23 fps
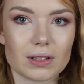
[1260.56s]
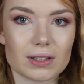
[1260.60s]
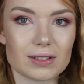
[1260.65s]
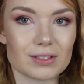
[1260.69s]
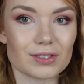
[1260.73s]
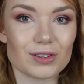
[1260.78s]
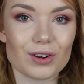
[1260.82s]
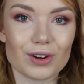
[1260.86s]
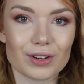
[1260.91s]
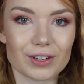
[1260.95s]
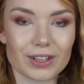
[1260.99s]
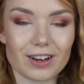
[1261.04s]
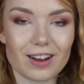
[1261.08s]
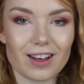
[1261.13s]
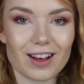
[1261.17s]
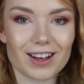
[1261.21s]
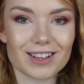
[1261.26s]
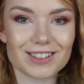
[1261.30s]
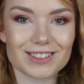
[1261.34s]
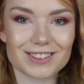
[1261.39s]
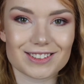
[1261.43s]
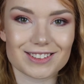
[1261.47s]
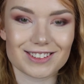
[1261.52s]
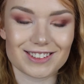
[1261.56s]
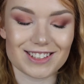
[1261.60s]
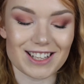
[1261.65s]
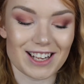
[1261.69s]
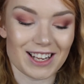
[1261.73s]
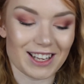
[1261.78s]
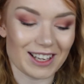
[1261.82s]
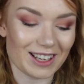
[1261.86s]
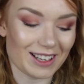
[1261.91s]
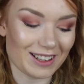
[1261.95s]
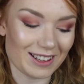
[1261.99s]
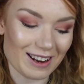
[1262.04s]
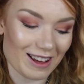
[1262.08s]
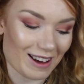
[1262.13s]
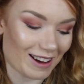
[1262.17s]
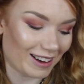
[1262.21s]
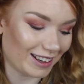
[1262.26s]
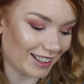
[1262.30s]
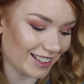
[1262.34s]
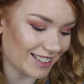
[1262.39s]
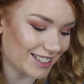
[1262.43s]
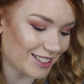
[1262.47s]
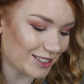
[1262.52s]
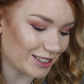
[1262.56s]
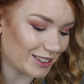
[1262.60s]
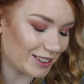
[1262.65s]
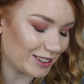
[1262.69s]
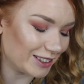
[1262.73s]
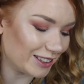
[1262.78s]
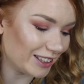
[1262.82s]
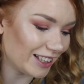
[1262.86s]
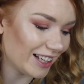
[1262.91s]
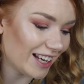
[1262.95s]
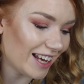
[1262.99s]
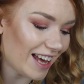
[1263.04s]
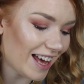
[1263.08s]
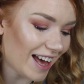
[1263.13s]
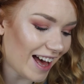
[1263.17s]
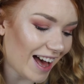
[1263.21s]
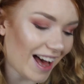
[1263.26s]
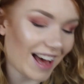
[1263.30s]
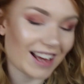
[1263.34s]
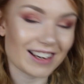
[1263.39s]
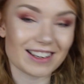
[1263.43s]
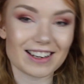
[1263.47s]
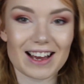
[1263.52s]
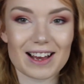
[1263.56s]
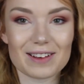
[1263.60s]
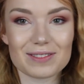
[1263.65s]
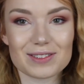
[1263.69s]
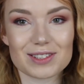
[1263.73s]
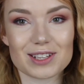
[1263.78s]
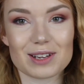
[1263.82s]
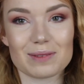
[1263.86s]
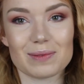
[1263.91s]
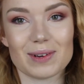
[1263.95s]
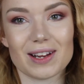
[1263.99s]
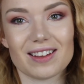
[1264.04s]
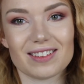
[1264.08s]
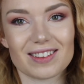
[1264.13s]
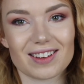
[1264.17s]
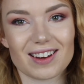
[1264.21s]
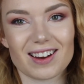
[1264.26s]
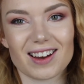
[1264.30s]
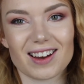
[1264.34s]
is not gonna last that long at all. And I have so many other